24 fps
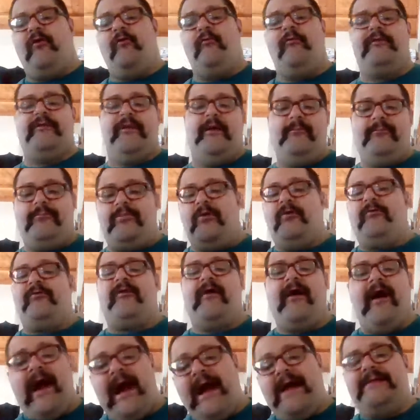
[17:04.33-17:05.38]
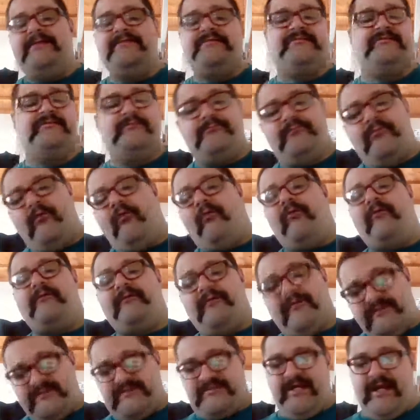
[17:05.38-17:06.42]
throat when they both kind of
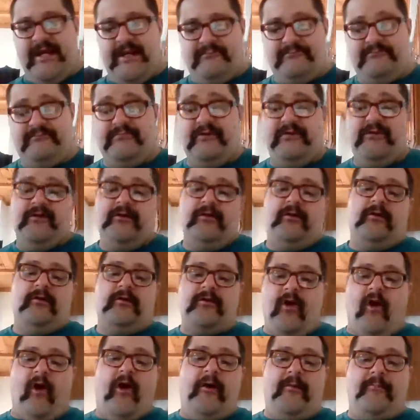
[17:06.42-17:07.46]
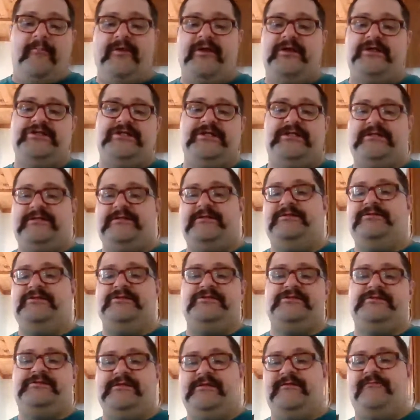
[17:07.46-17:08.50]
support the same garbage and
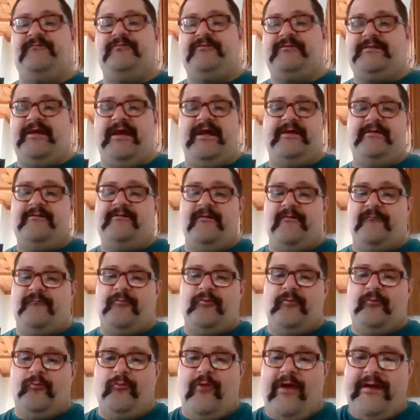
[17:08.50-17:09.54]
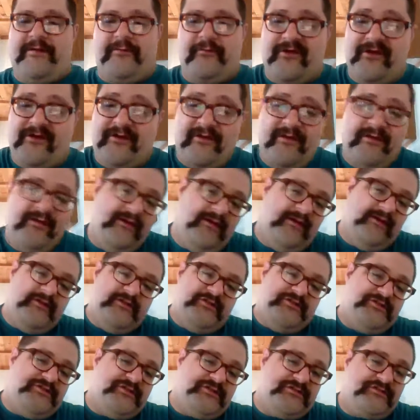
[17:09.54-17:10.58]
just take different rhetoric
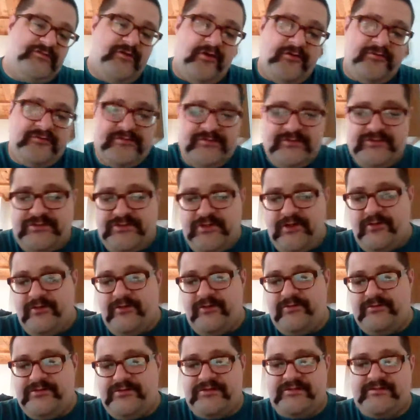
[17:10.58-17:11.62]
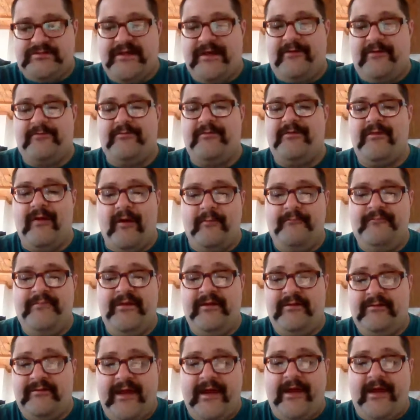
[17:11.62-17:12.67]
just goes to show you just how
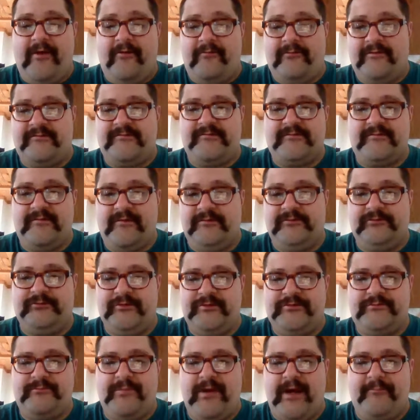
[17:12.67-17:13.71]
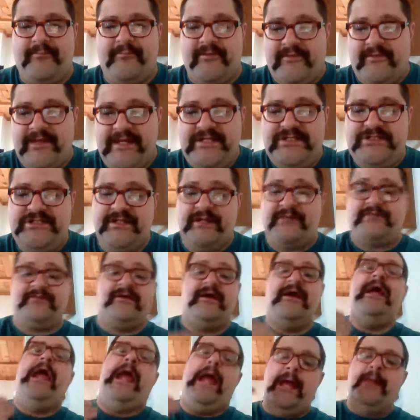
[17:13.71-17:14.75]
dumbed down this country's population is,
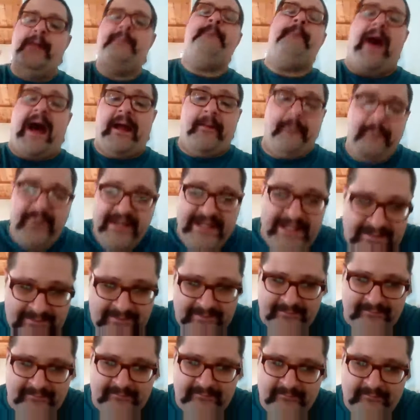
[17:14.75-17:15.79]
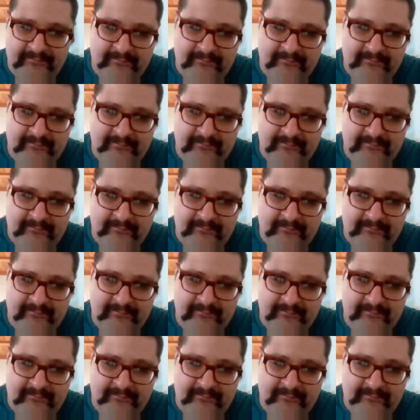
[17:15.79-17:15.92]
in my opinion.